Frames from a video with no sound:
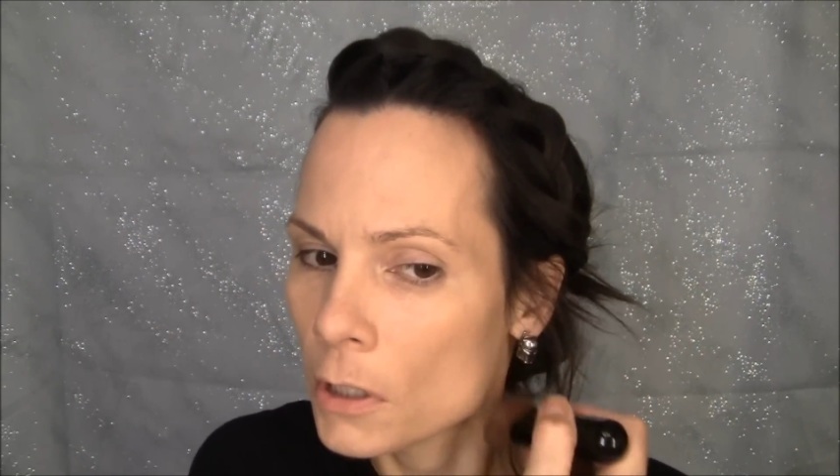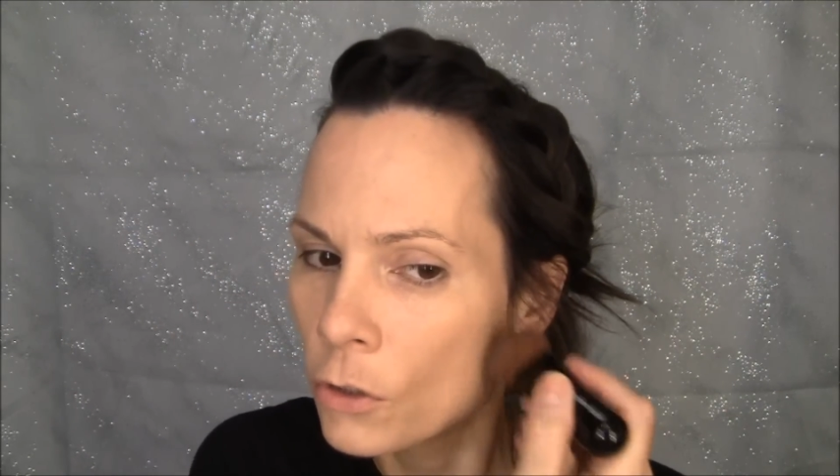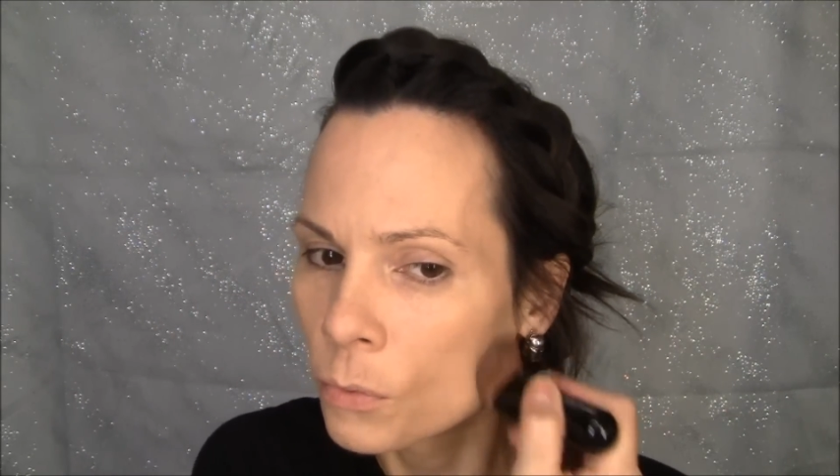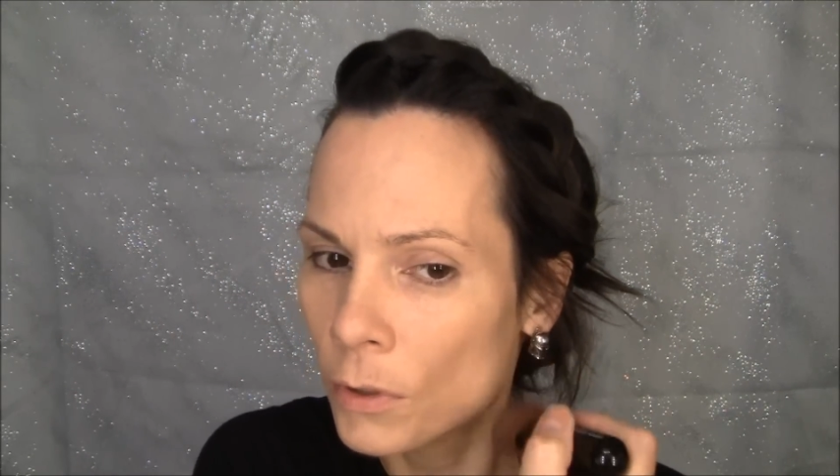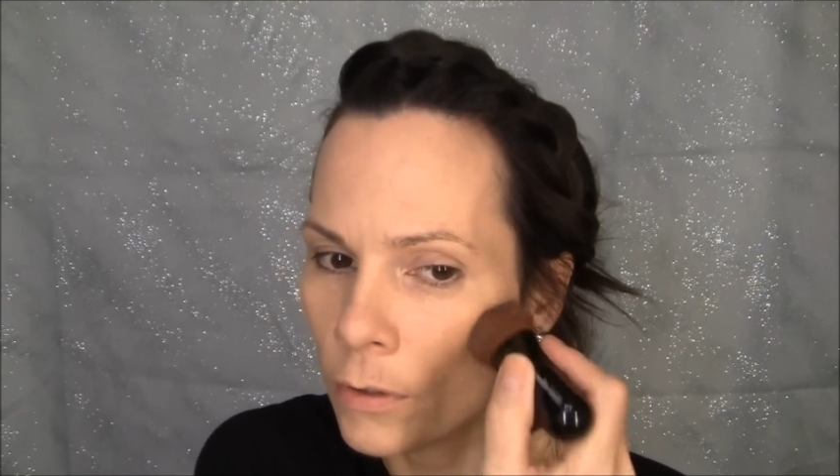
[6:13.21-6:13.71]

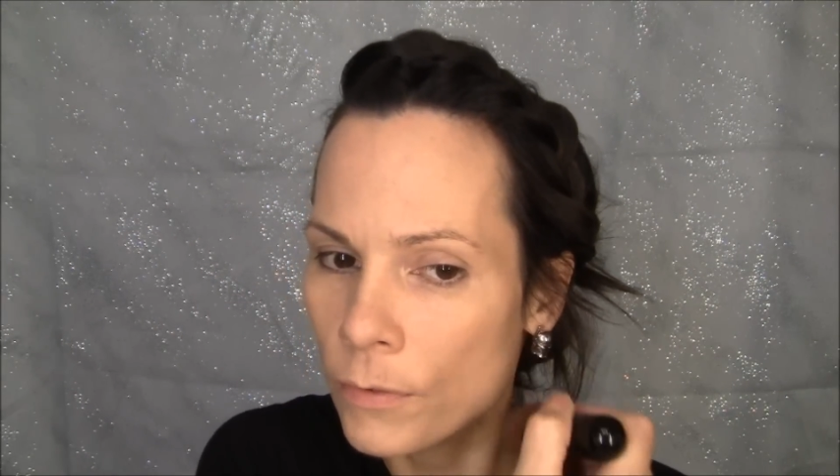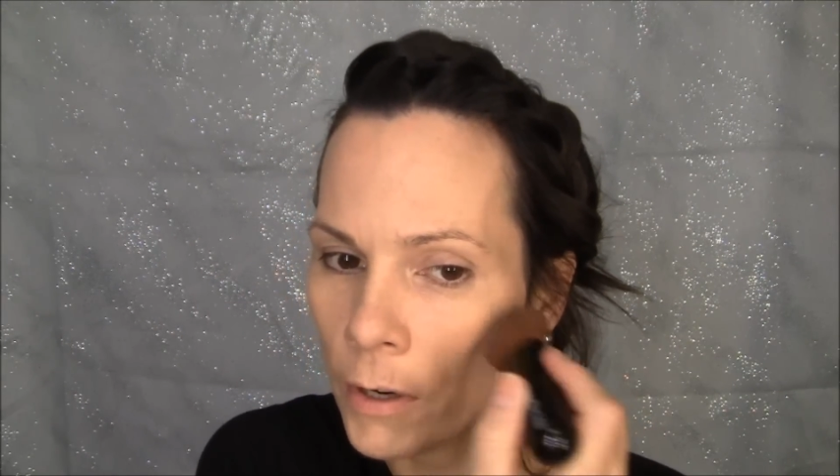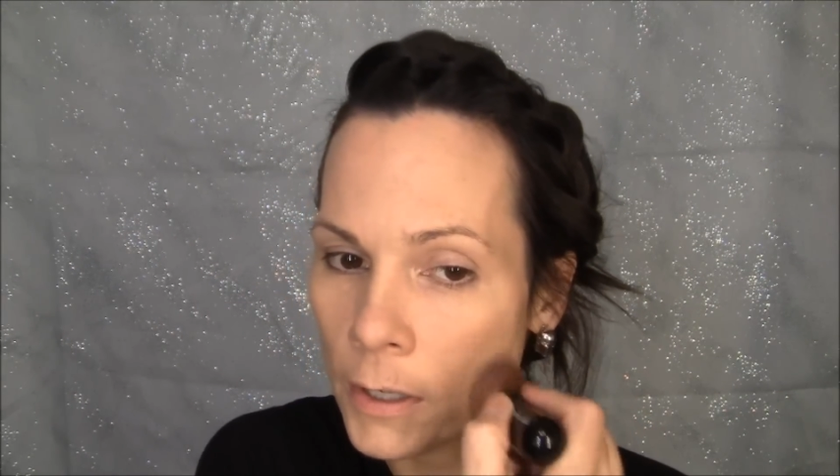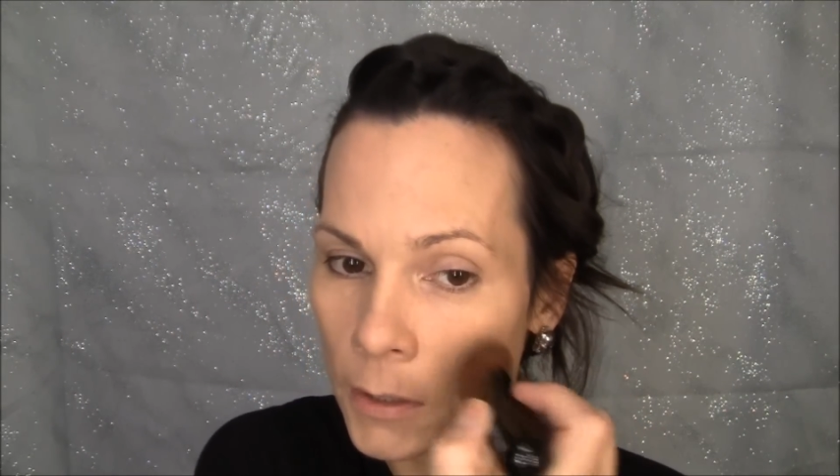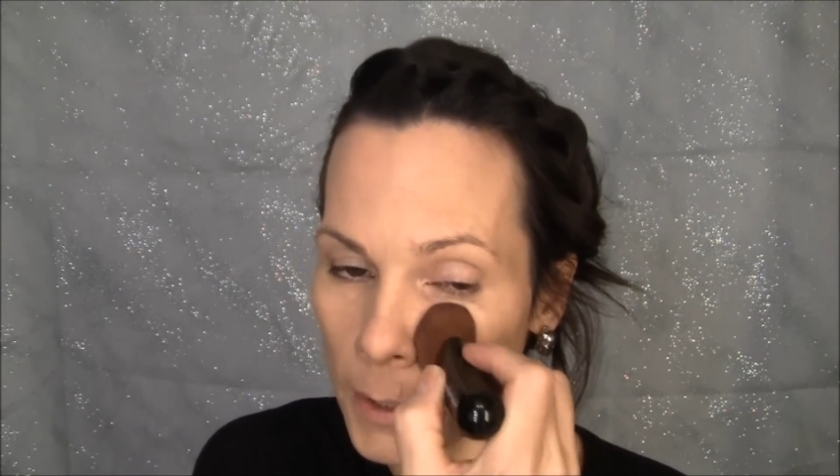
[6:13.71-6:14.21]
It's really
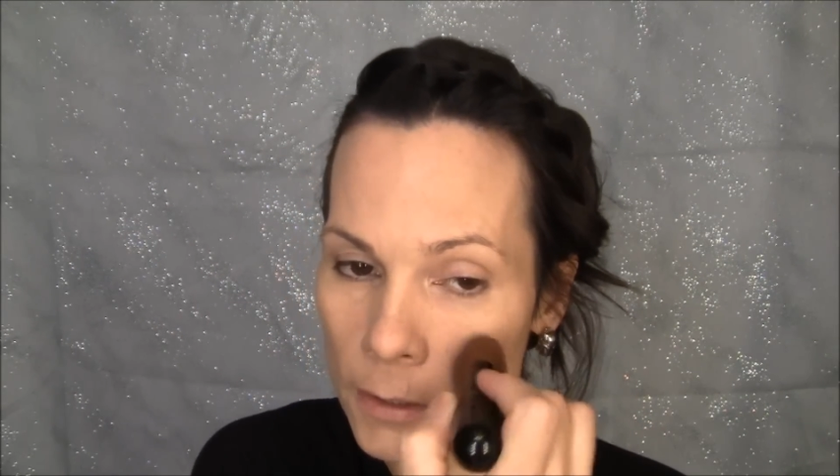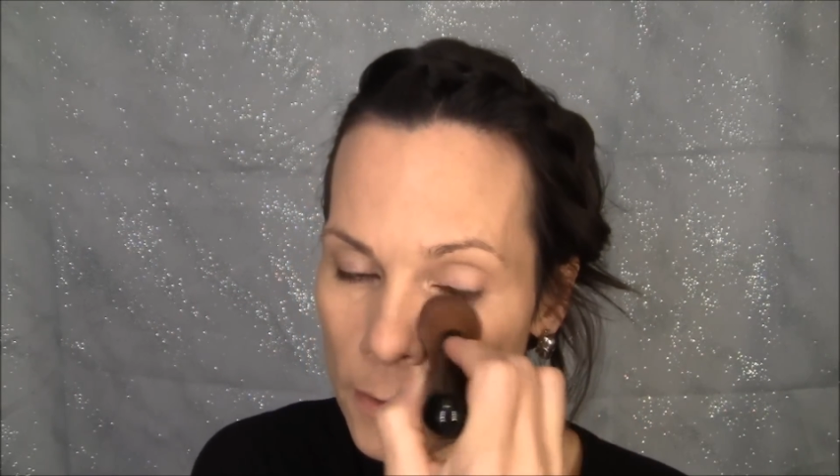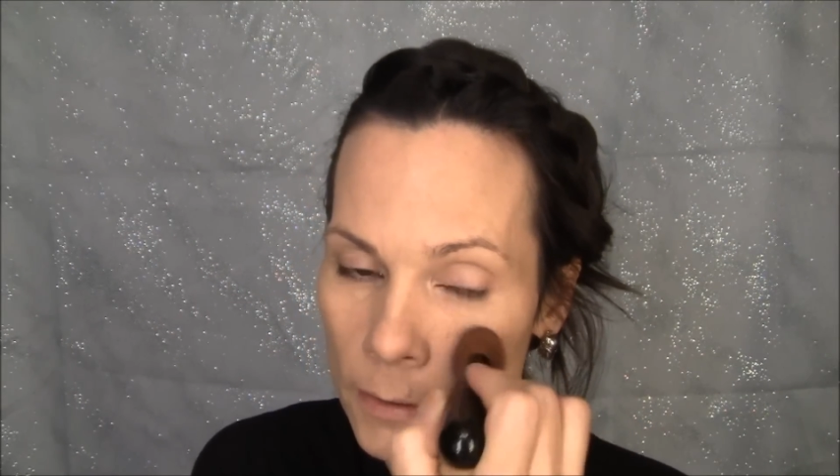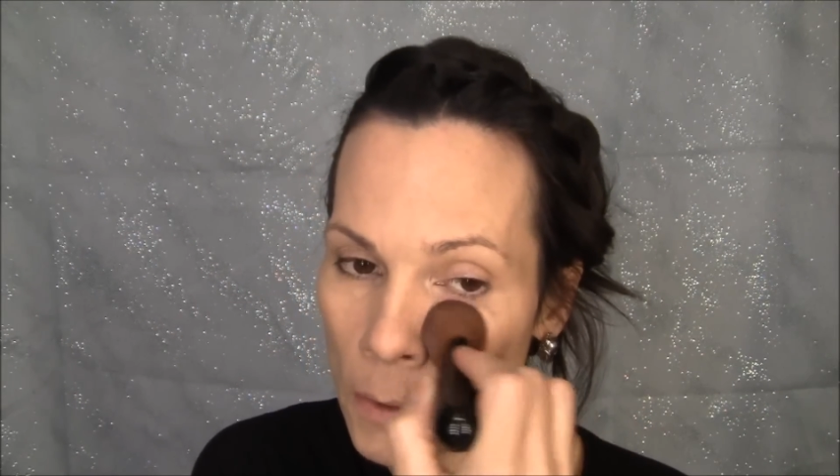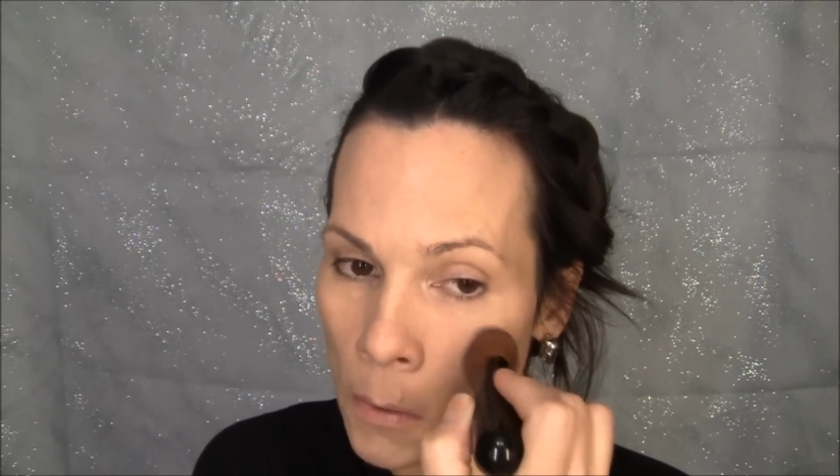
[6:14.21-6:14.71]
very
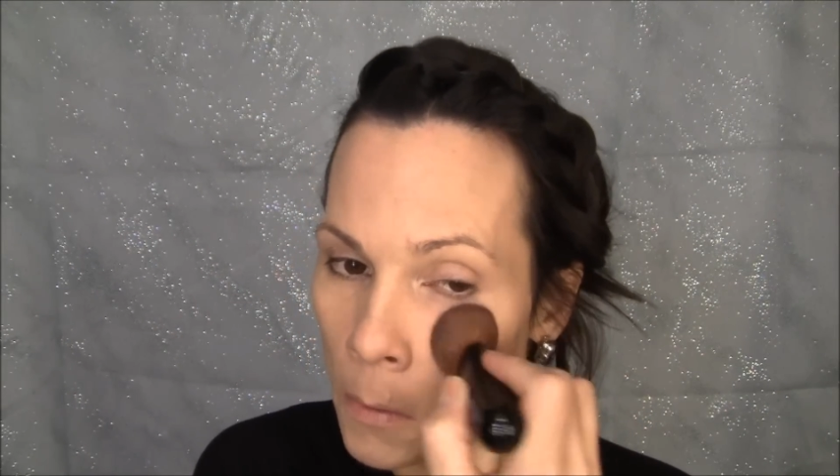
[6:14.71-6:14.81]
nice.